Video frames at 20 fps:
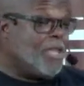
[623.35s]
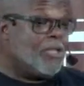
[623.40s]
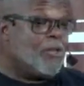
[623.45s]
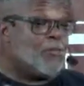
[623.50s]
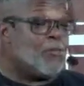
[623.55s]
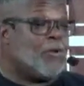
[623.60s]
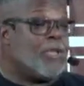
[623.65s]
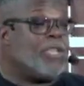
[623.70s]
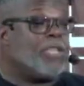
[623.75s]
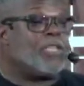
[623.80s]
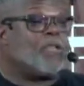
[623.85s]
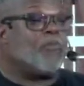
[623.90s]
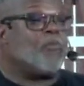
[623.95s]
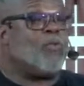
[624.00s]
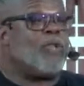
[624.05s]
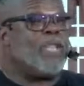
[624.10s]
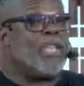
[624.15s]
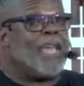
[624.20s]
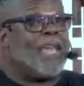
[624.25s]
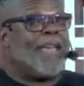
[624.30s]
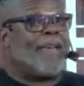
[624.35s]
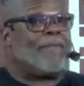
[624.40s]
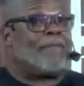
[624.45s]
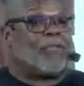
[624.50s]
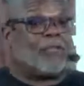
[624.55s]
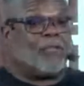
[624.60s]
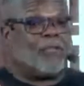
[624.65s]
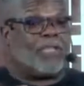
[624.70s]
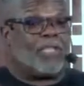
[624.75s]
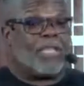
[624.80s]
The reason we have
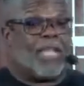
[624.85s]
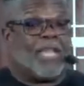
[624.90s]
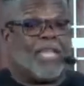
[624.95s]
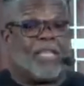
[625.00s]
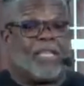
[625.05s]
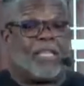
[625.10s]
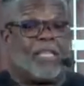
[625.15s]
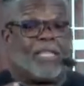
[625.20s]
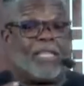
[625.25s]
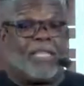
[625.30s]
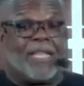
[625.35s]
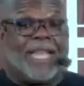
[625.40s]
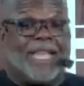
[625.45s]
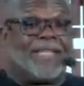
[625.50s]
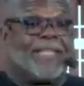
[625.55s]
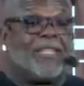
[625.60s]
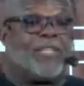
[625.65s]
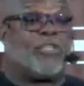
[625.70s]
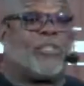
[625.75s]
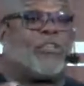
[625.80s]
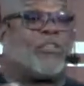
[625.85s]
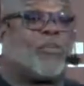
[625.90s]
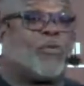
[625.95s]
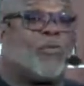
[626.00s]
to stay connected to the